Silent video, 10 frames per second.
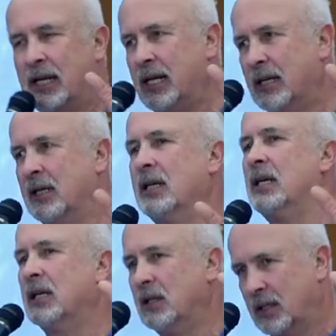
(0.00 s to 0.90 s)
in,
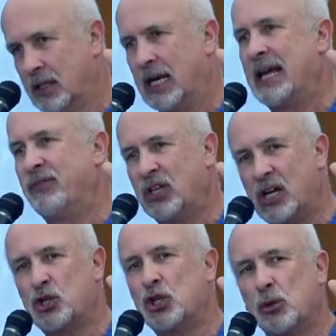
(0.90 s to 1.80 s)
in the
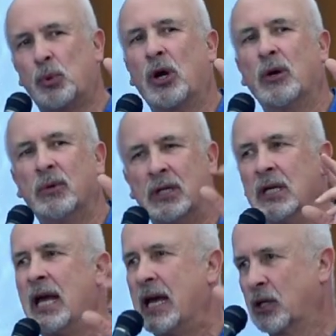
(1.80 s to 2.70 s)
aviation department
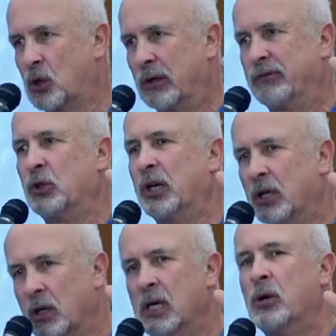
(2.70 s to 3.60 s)
at Gulf Oil